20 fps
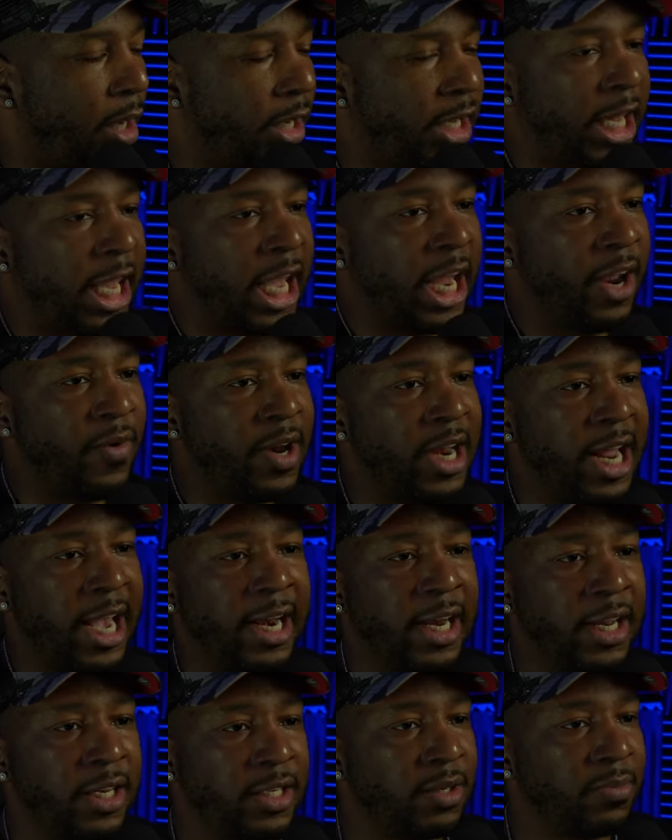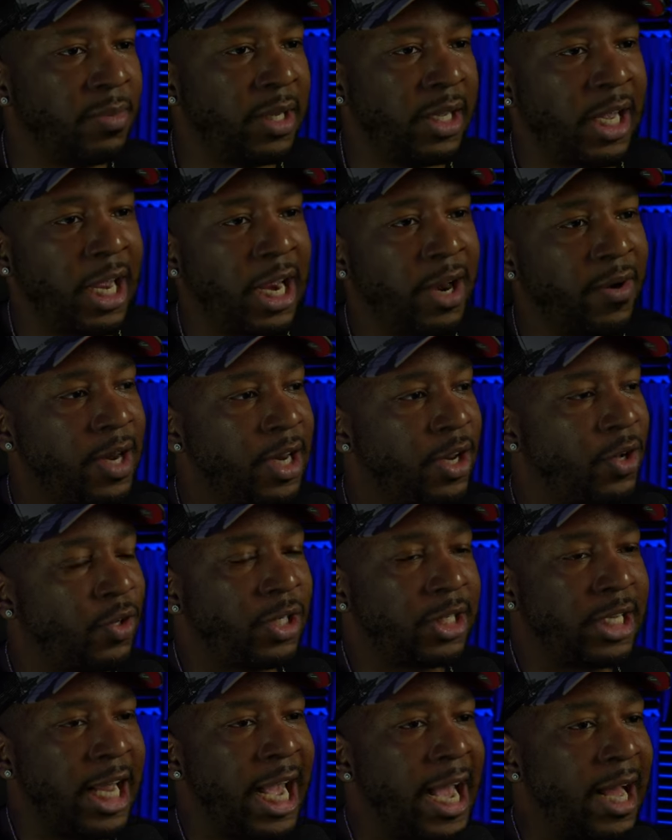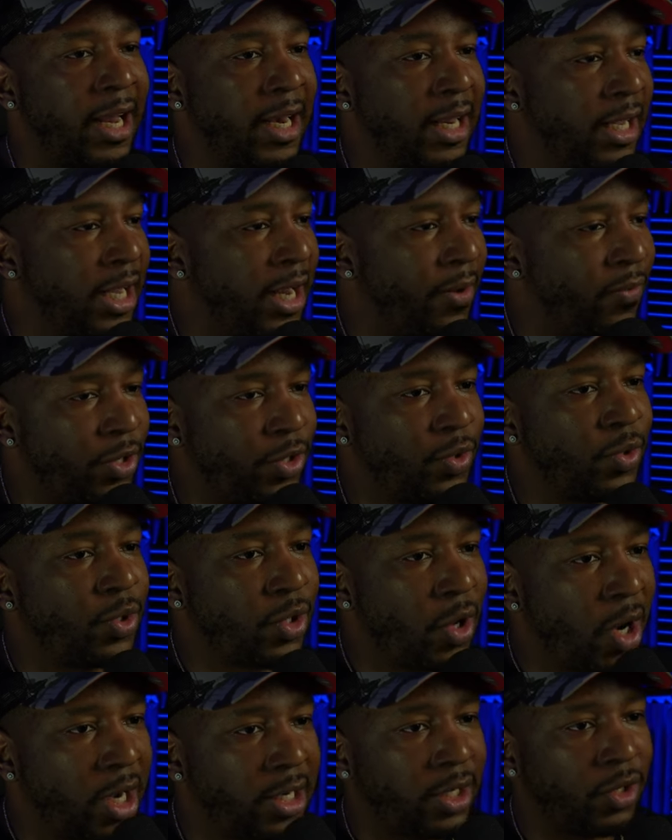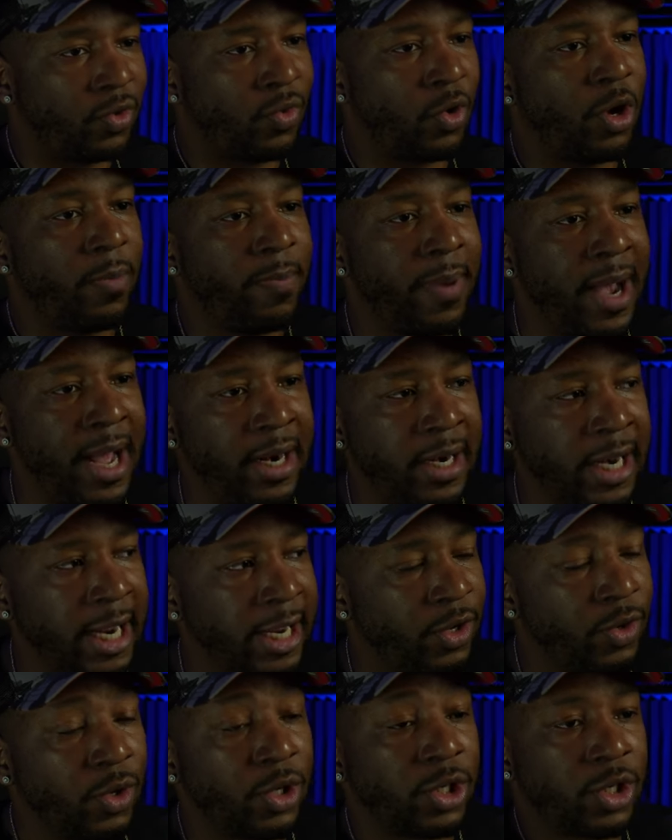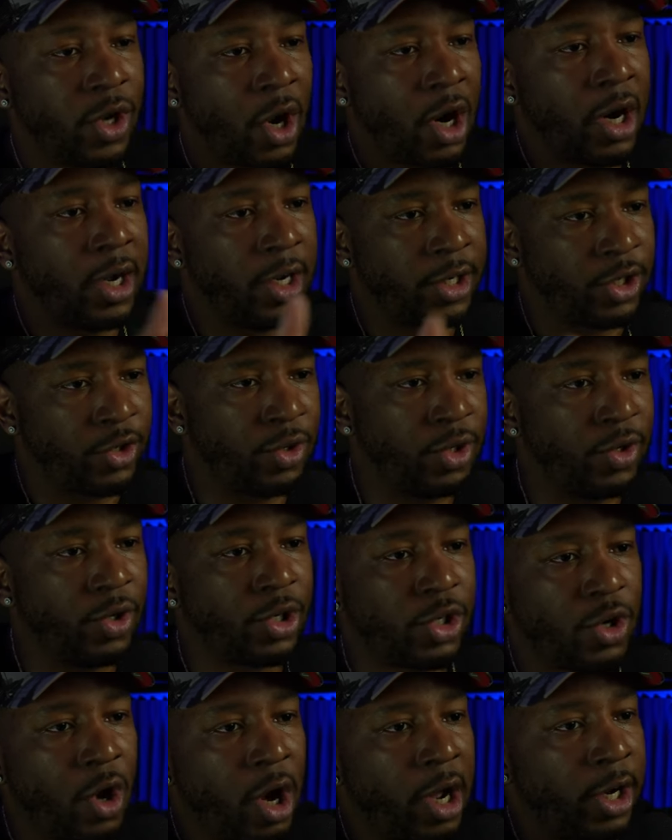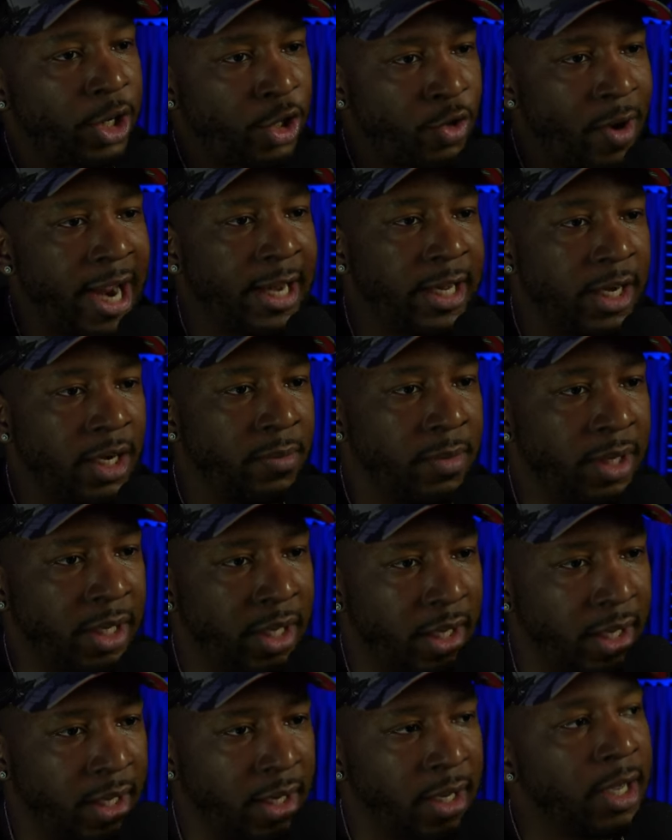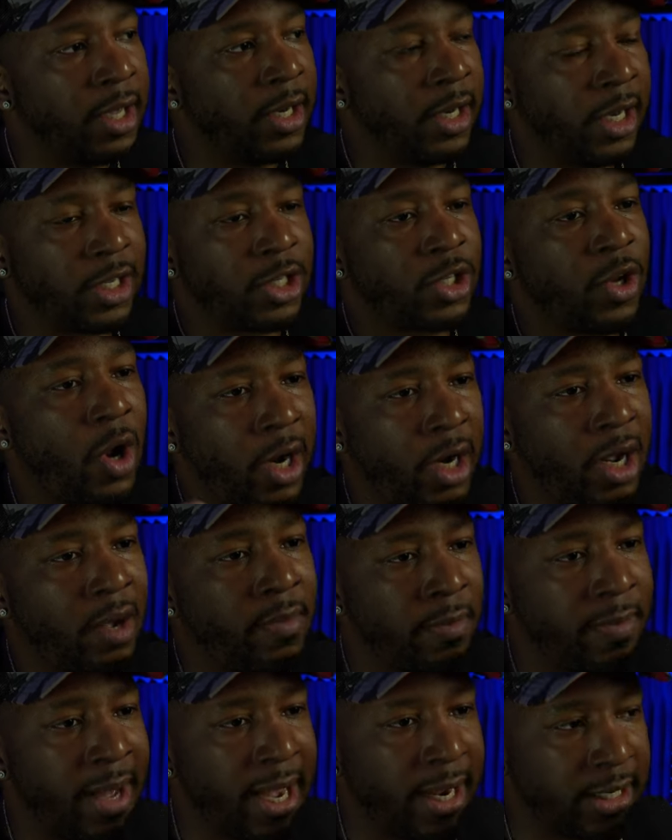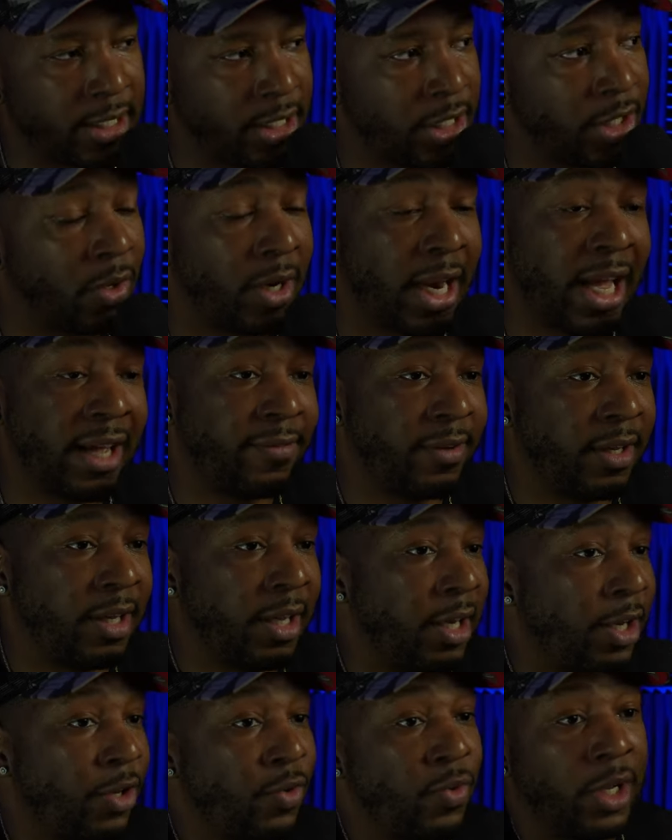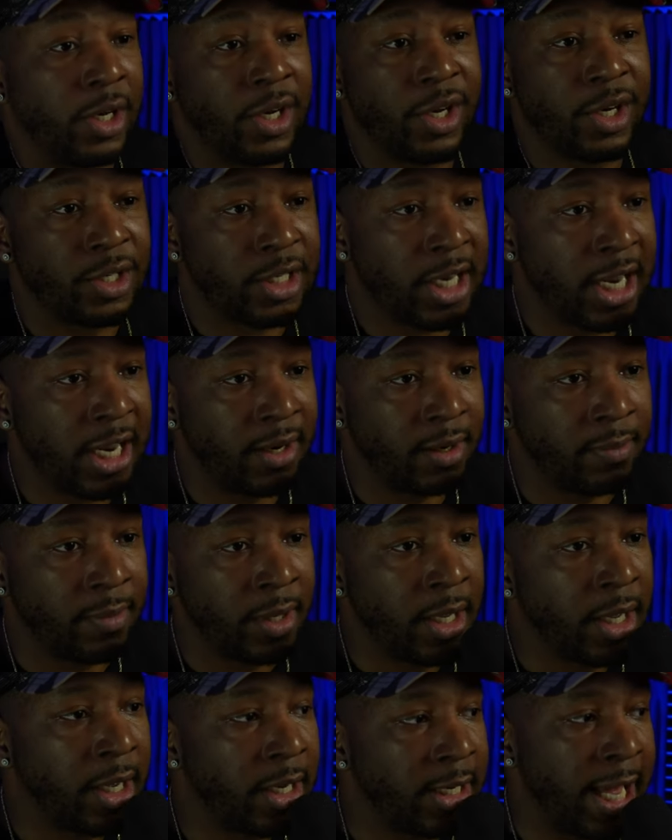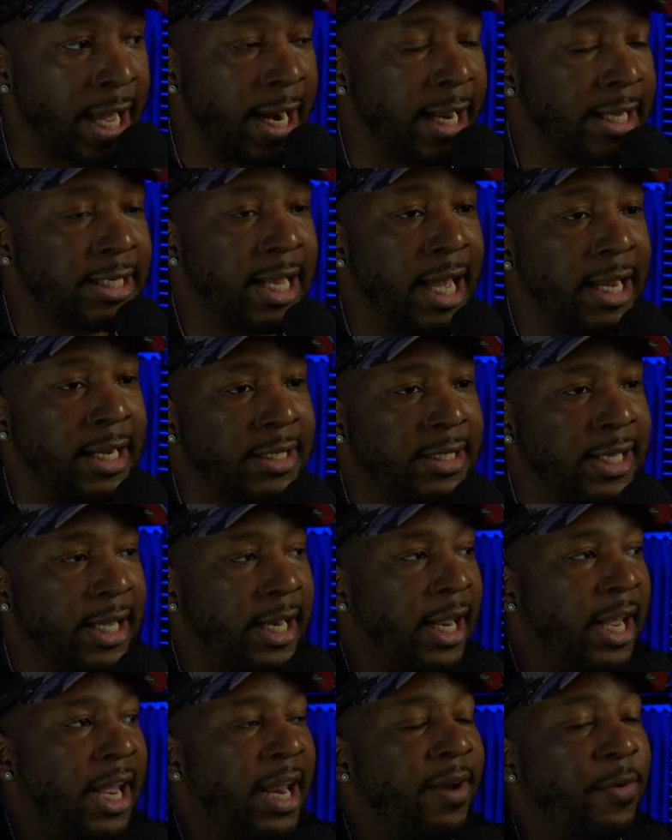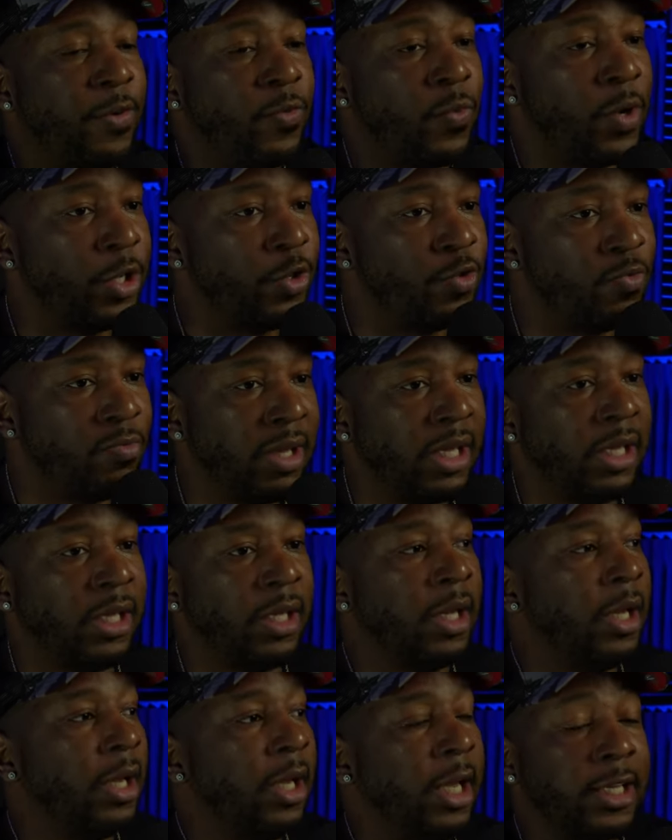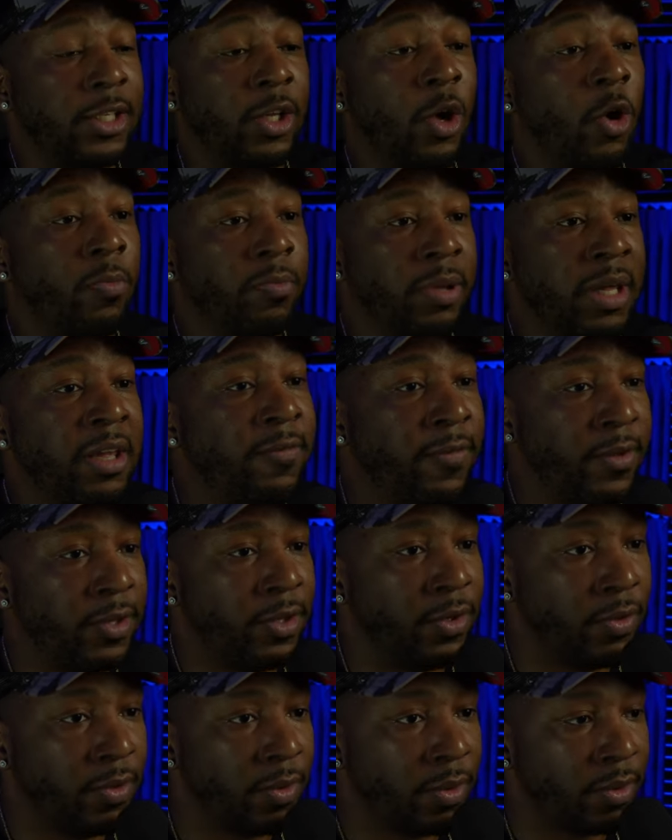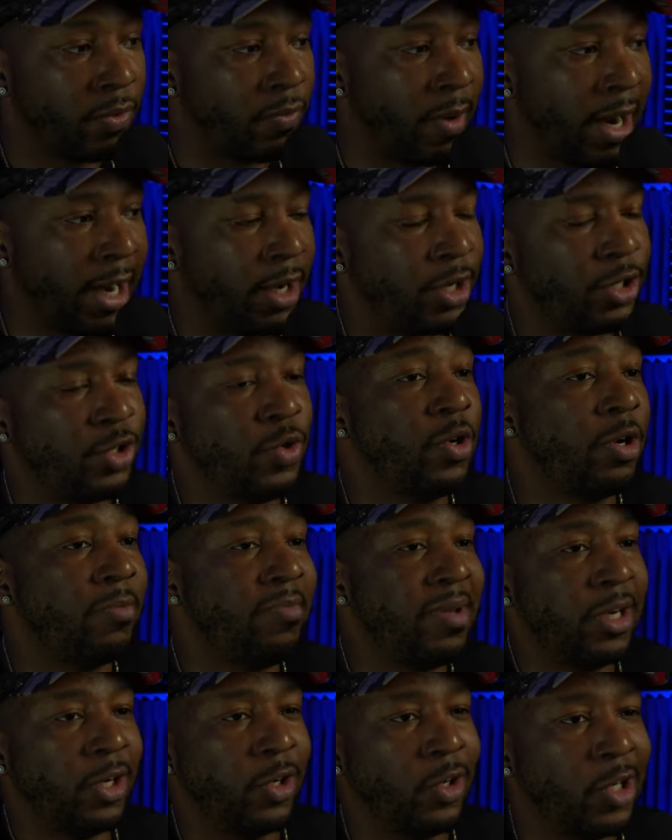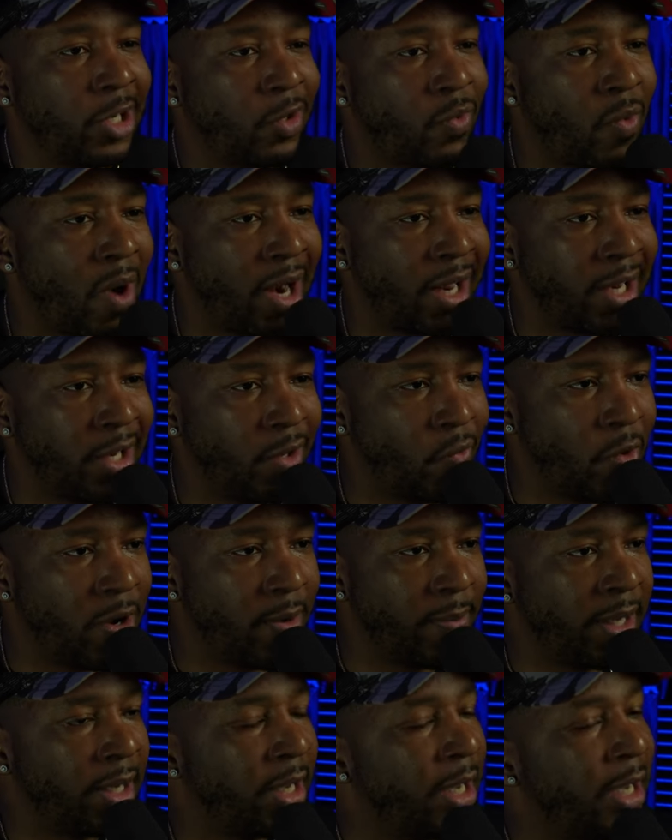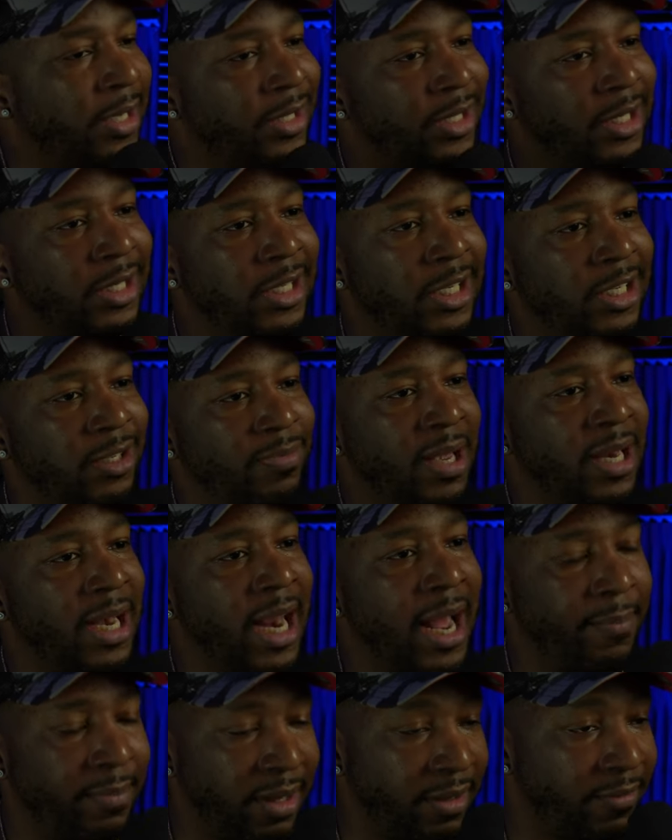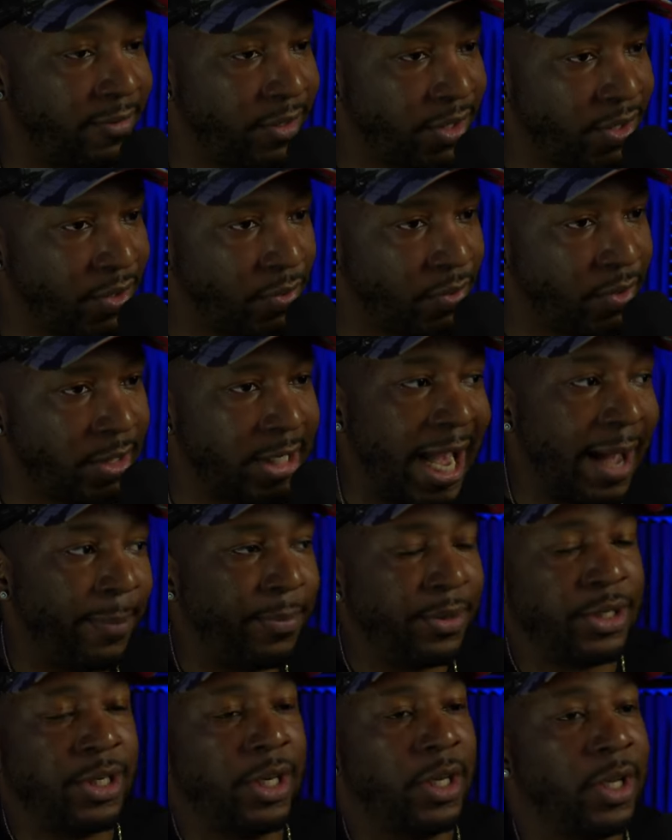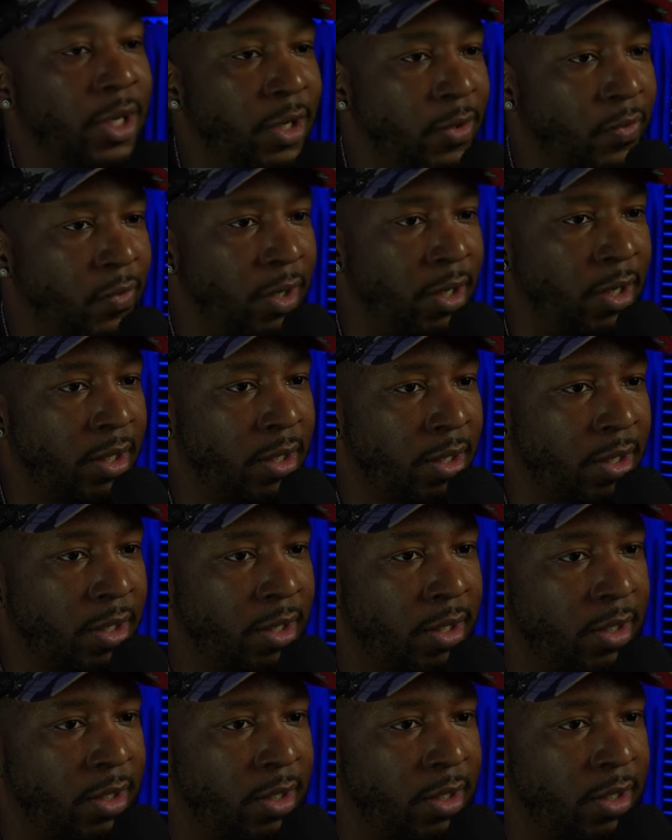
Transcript: uh, carry that ism and carry your style and care. Once you start to grow up out of that, you'll start you'll start attracting them again. They'll start coming back into your life again, and you can entertain them. Now, that's not to say that everyone you meet is going to be for you, right? Because you can meet a good quality woman, she just may not be for you. That particular one.